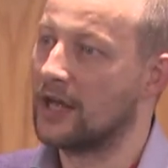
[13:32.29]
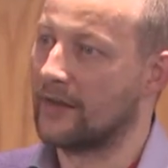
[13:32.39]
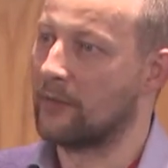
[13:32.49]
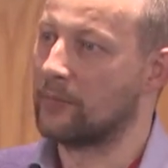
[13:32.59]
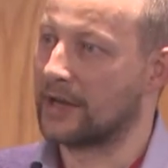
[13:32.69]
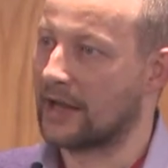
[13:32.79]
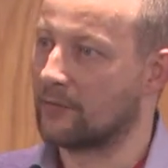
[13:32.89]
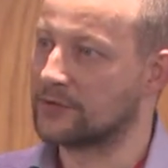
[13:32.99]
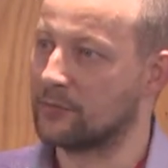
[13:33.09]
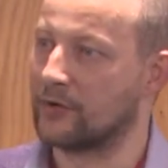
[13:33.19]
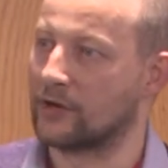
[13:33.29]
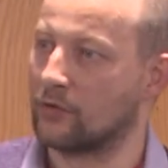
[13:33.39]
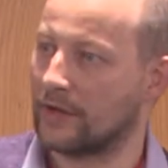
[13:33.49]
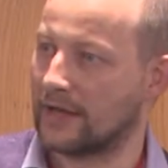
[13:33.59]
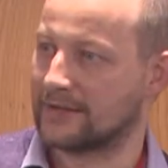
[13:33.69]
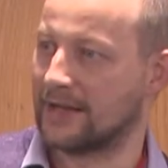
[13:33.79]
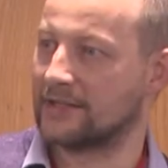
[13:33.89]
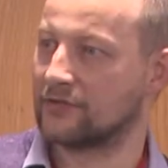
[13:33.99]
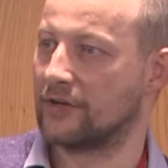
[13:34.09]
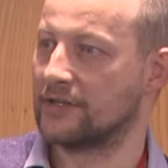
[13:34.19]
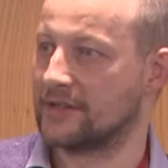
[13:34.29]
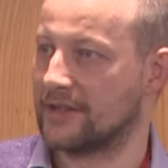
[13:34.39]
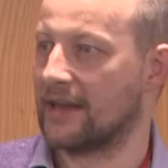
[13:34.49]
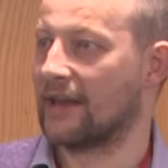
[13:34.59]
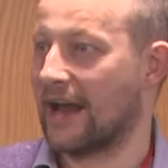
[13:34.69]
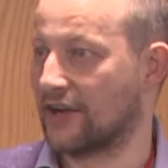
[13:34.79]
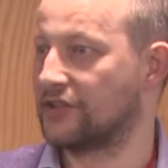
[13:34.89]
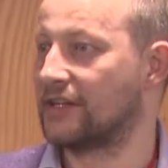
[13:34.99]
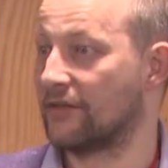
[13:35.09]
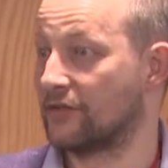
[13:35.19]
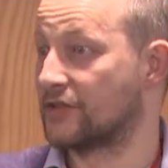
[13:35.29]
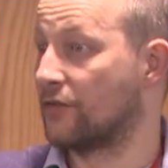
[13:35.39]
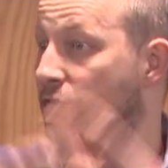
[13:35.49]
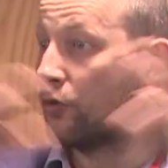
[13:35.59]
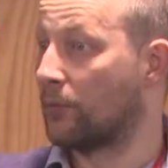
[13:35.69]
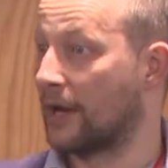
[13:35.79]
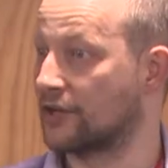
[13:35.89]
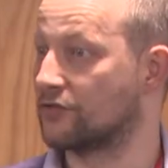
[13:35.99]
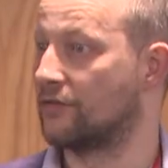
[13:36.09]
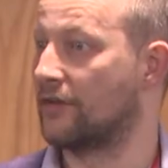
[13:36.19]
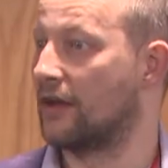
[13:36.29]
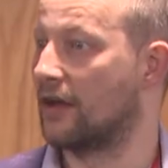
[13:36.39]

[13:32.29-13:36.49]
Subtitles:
and then being able to bring all that data in to then actually give us a full picture of it,